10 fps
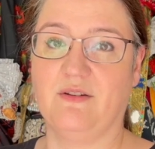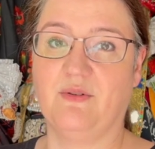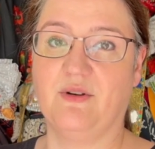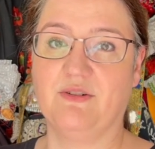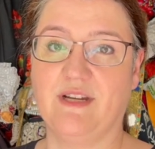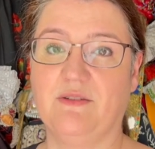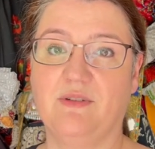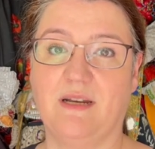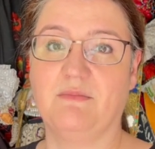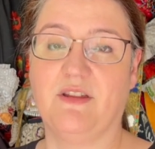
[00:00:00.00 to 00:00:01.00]
or
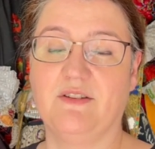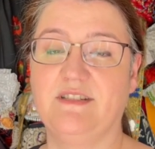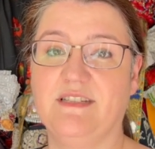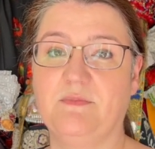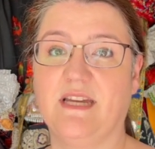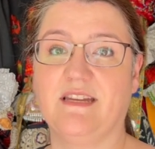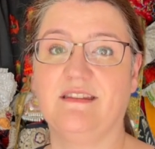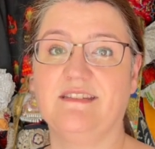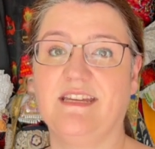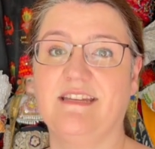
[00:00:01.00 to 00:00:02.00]
great-grandmother did back in
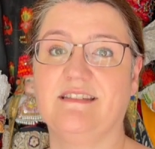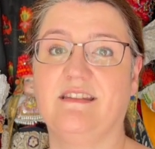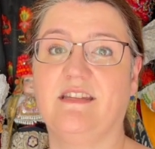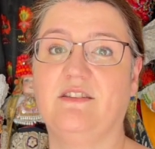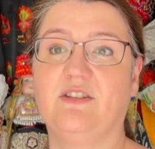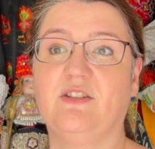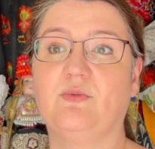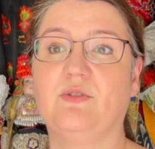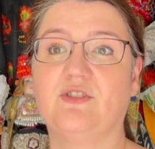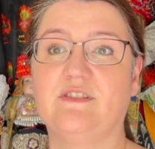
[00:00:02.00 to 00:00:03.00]
the days, and that you
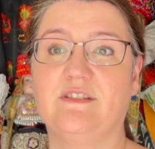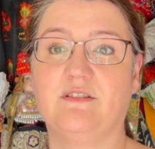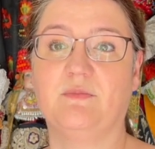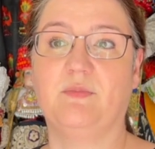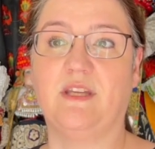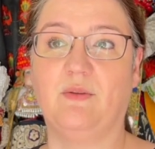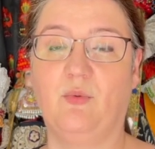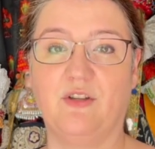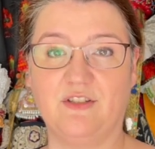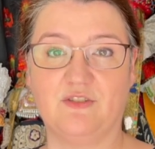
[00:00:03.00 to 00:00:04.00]
would still be
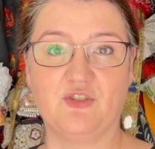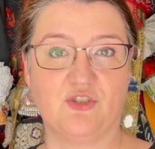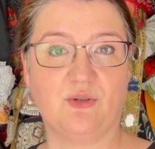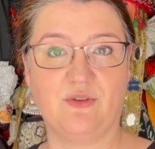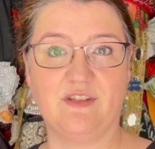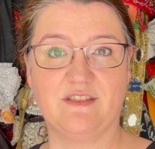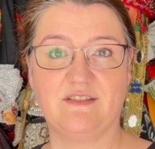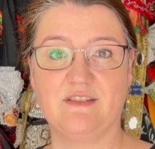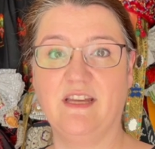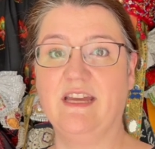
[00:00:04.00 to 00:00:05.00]
wanting to show
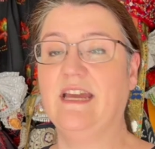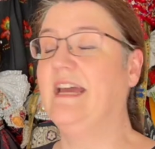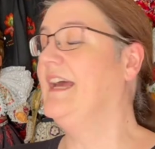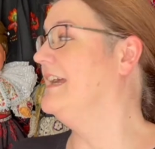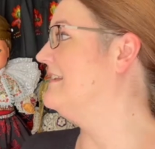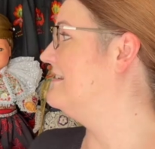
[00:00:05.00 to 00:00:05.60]
this. And